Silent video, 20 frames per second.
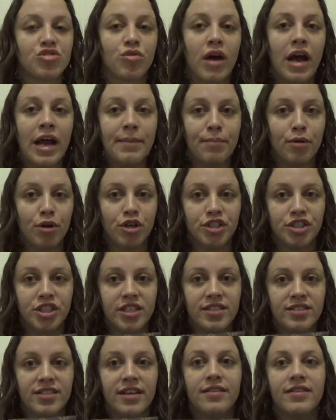So I
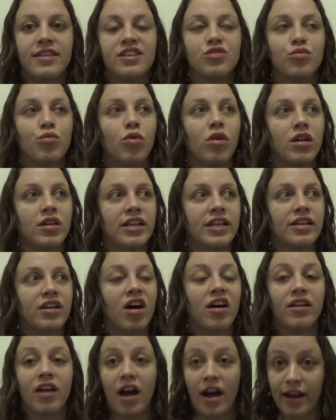purchased this wallet
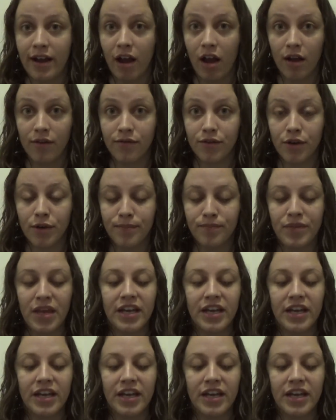on iOffer